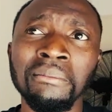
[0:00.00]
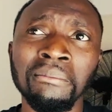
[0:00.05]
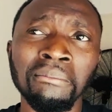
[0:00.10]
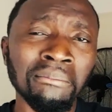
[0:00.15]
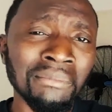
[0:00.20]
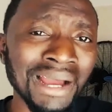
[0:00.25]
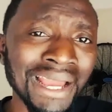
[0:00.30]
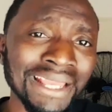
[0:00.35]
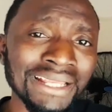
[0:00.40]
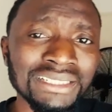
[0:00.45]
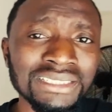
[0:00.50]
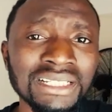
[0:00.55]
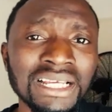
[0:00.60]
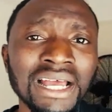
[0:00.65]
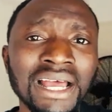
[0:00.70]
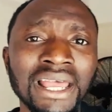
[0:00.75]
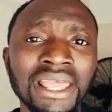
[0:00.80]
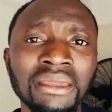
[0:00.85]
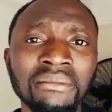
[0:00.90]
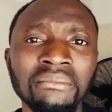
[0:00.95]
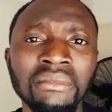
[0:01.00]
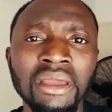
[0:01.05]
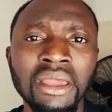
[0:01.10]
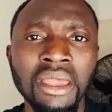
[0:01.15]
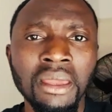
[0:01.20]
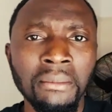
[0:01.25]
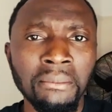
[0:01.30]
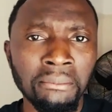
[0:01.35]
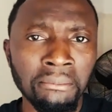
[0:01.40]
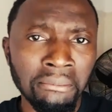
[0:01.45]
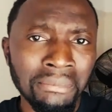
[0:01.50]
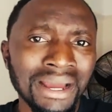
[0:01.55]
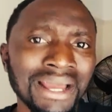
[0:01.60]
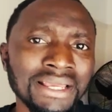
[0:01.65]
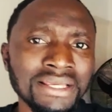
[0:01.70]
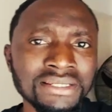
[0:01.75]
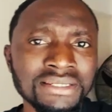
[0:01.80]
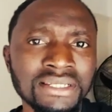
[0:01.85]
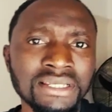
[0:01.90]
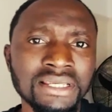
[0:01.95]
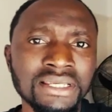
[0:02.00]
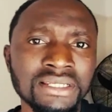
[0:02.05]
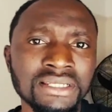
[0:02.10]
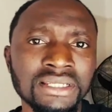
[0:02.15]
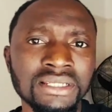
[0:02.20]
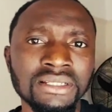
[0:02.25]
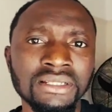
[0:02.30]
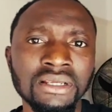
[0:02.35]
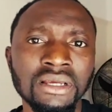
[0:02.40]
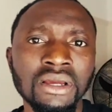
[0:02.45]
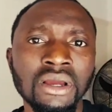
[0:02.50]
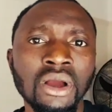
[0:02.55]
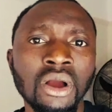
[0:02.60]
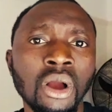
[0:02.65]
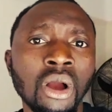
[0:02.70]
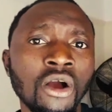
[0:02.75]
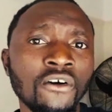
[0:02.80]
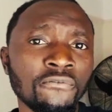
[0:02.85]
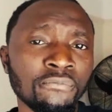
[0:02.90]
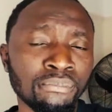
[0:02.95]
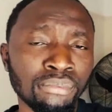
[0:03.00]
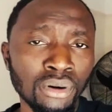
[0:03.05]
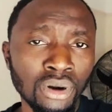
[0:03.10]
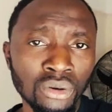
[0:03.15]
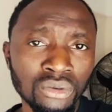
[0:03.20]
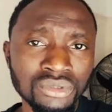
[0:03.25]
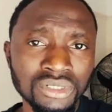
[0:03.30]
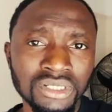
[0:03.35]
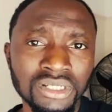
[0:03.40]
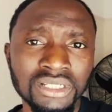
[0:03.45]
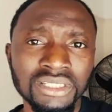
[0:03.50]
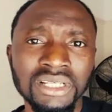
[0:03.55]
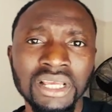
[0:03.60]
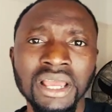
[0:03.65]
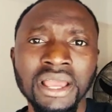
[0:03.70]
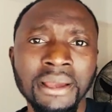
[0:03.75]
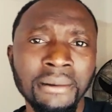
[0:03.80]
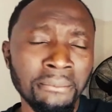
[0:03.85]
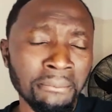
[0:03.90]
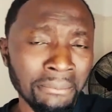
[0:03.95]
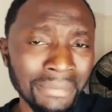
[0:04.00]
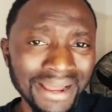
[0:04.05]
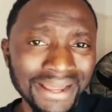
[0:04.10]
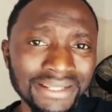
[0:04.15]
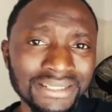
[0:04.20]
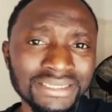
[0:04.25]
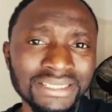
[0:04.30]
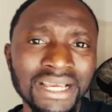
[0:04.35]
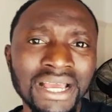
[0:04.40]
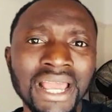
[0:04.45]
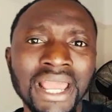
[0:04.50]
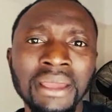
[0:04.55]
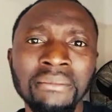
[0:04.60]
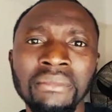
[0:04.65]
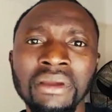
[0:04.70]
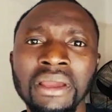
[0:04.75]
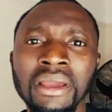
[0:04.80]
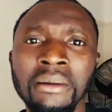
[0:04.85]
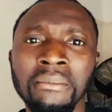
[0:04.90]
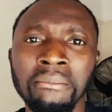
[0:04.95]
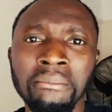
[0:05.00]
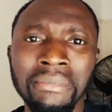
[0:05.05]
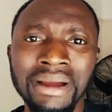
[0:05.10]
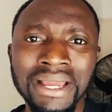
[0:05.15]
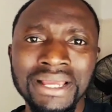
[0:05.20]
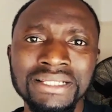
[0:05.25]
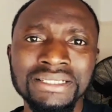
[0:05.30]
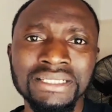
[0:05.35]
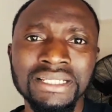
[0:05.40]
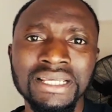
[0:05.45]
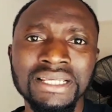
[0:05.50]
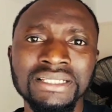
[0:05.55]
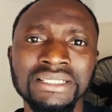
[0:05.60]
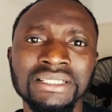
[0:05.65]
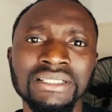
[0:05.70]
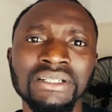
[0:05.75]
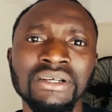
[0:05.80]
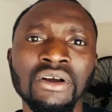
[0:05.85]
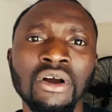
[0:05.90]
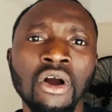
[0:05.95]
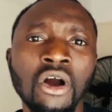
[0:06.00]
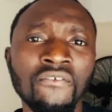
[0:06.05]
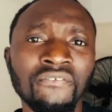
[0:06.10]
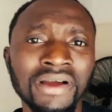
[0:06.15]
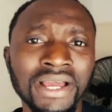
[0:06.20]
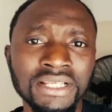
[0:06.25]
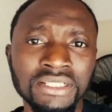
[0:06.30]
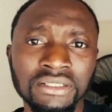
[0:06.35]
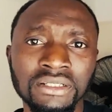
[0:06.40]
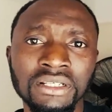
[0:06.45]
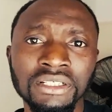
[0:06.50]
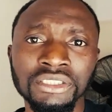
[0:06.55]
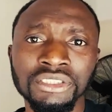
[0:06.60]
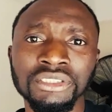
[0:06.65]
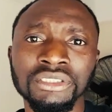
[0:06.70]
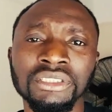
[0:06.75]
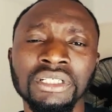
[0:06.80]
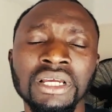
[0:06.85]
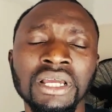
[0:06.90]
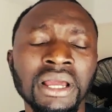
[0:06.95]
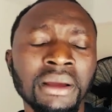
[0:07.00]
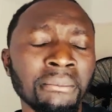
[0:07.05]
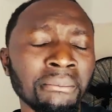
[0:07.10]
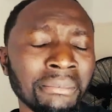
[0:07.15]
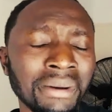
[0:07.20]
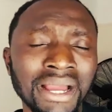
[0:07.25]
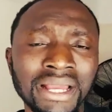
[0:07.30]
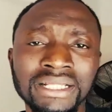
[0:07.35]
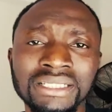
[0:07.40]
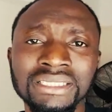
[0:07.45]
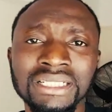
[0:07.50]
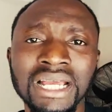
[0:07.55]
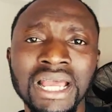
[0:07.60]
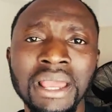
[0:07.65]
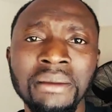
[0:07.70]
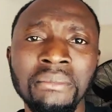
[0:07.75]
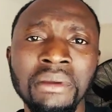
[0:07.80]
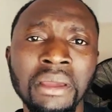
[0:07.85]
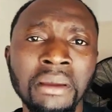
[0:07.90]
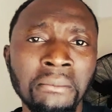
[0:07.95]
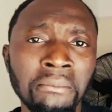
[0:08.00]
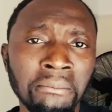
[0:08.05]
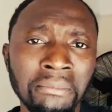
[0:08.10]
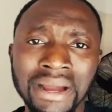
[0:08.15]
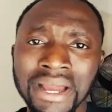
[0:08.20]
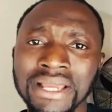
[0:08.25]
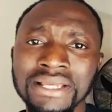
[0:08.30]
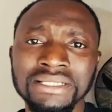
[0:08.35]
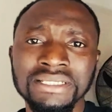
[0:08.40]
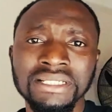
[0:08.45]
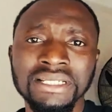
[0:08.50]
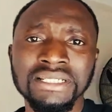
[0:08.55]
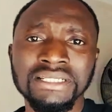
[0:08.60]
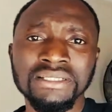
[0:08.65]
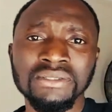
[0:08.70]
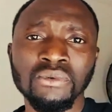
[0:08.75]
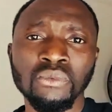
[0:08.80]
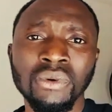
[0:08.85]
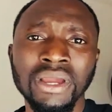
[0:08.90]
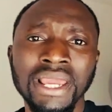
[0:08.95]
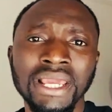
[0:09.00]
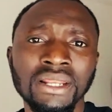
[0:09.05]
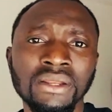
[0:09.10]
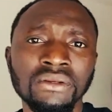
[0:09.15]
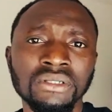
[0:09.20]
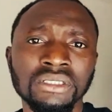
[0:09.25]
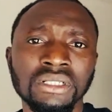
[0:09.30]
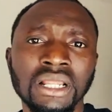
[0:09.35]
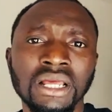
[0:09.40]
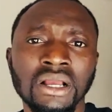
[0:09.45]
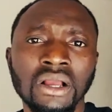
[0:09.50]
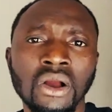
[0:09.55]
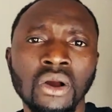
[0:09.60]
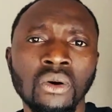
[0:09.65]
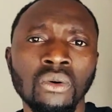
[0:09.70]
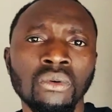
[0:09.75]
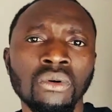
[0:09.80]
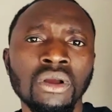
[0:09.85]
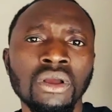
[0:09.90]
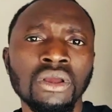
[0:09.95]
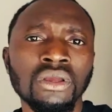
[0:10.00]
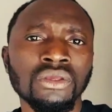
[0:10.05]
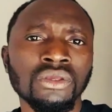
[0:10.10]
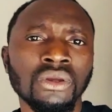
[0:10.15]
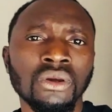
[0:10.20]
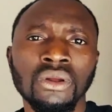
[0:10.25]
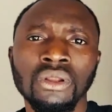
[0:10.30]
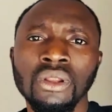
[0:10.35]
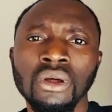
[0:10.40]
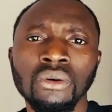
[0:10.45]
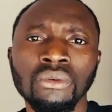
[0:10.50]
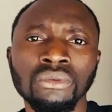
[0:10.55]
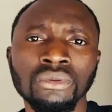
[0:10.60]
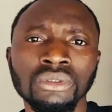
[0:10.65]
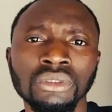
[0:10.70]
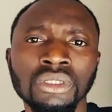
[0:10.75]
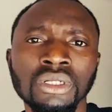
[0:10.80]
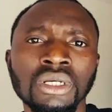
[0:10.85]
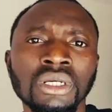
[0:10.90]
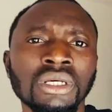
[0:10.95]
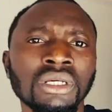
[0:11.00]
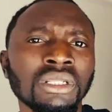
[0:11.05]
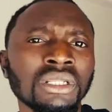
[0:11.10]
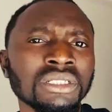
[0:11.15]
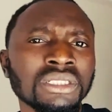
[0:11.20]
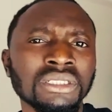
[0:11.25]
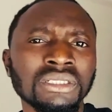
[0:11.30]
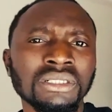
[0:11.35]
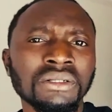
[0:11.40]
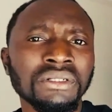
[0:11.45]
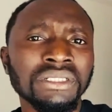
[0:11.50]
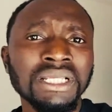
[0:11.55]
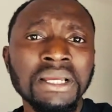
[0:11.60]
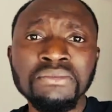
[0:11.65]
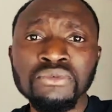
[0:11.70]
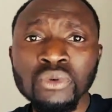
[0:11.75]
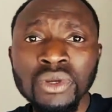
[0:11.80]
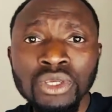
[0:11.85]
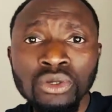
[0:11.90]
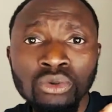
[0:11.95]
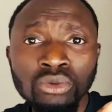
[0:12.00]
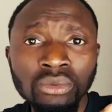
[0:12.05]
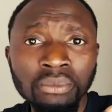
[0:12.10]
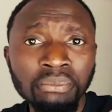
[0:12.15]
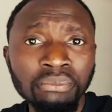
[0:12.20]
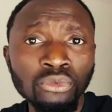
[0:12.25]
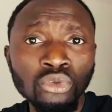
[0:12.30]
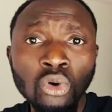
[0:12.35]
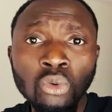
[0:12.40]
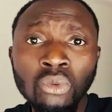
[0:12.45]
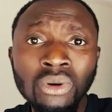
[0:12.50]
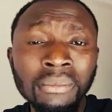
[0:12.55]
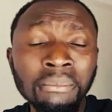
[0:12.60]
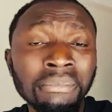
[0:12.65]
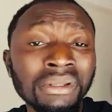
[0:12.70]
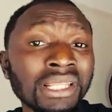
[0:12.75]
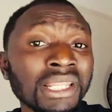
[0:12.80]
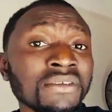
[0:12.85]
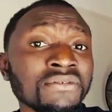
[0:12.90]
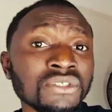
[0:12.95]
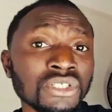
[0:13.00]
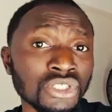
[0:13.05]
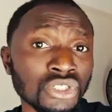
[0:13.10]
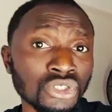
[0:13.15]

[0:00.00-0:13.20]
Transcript: my time, my season of process, my time, my season of isolation, my time, my season where it looks like, oh, you're alone. Listen, there are times where no one believes in